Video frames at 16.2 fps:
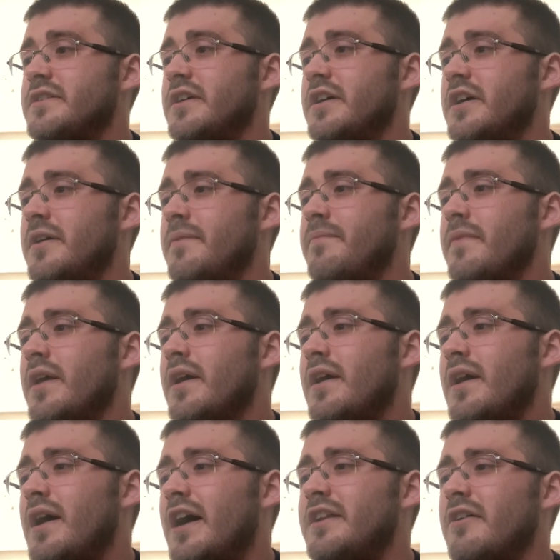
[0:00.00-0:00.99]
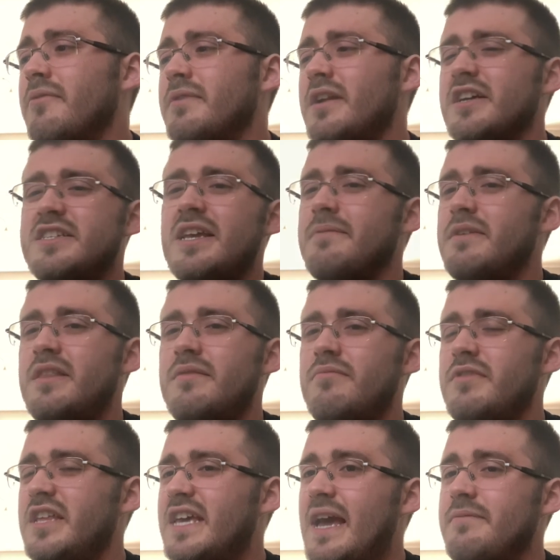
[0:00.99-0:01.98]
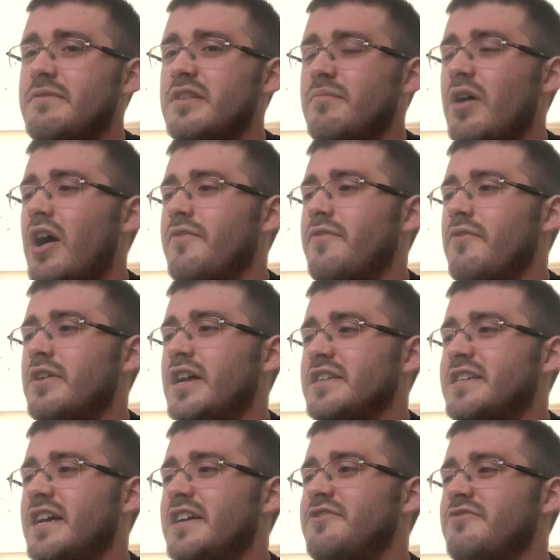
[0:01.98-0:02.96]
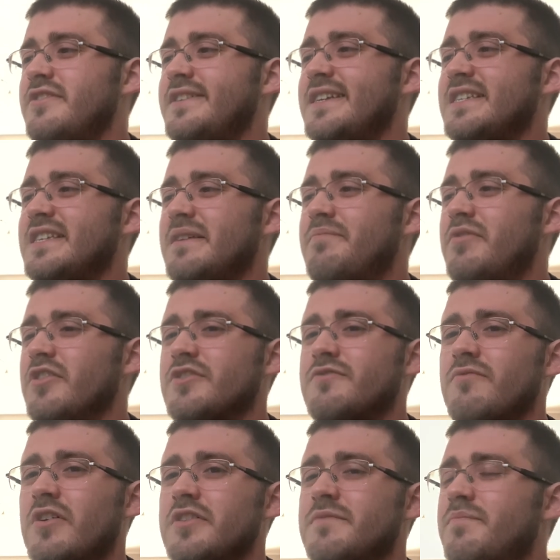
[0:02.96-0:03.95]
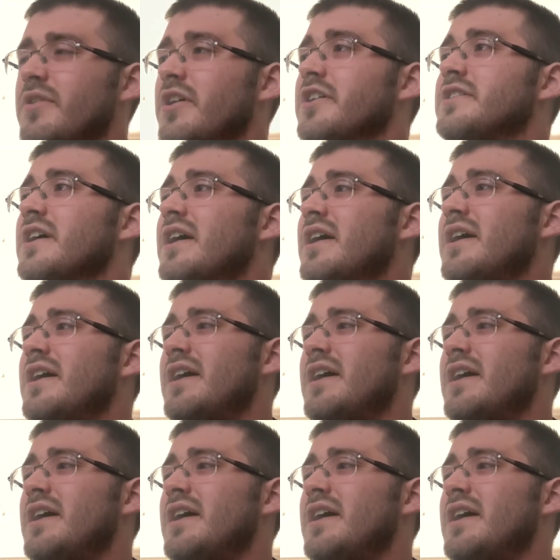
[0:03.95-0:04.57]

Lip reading: I know when I said when it came to the Marvel one, I said I did the Disney Plus ones, but